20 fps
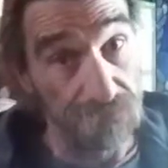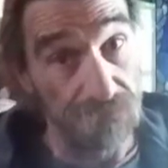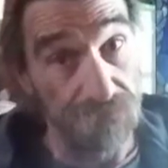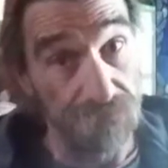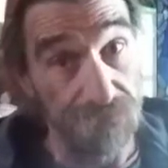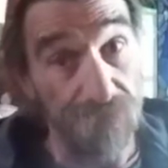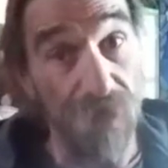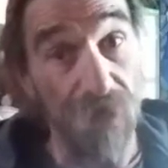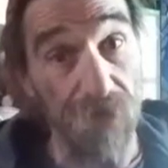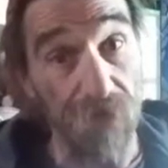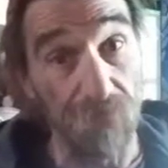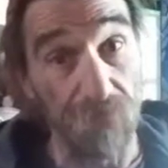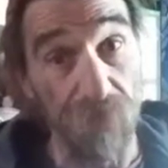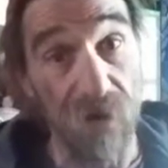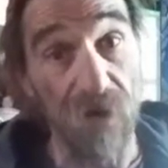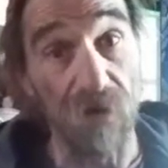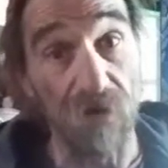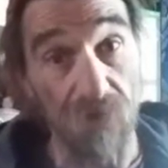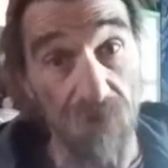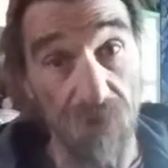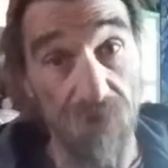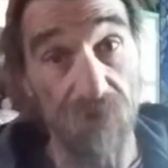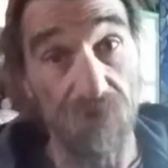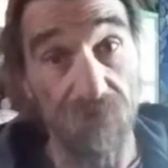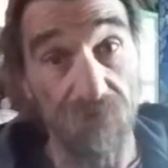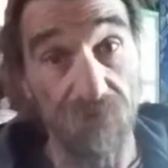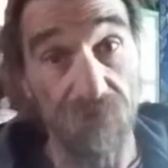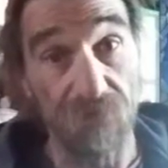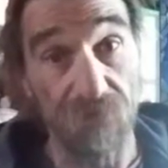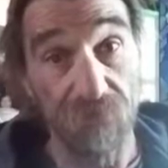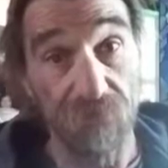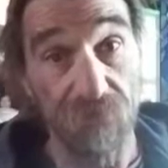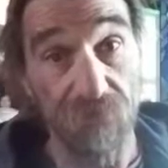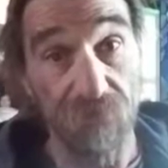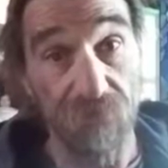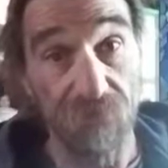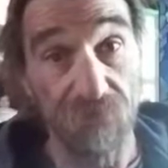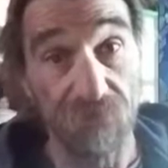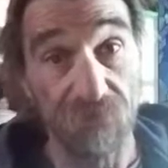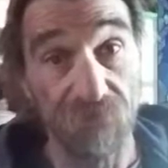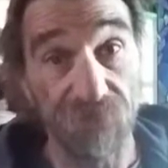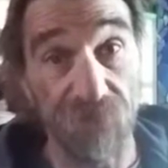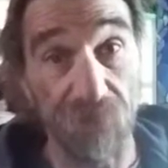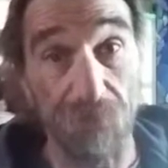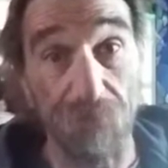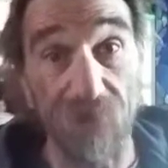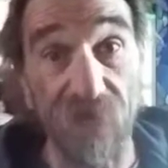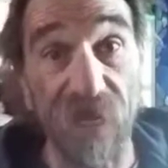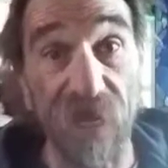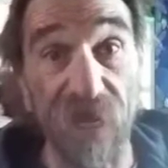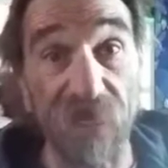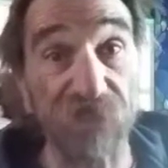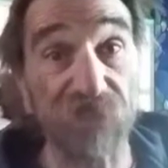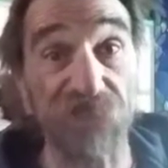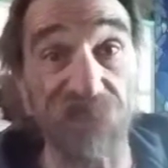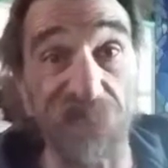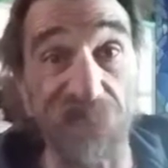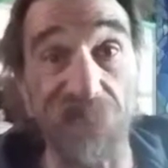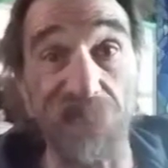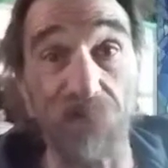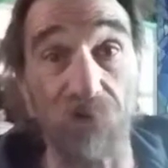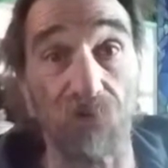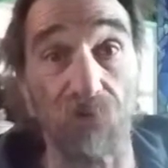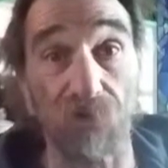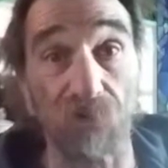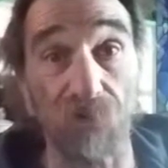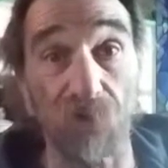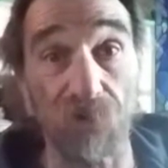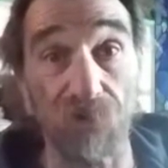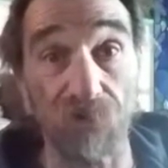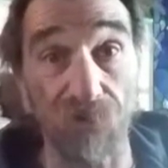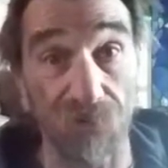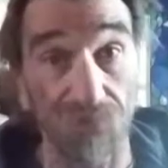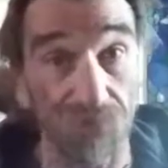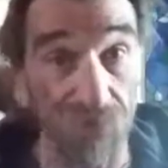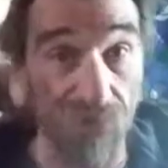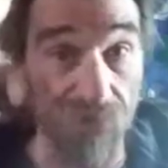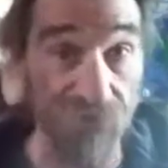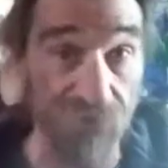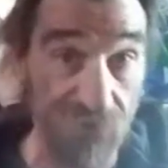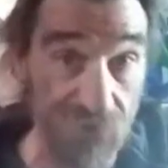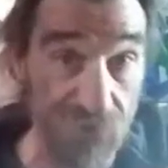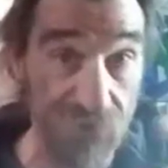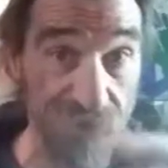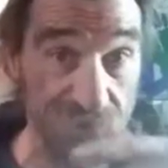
about your milk. The BHT hormone or whatever it is.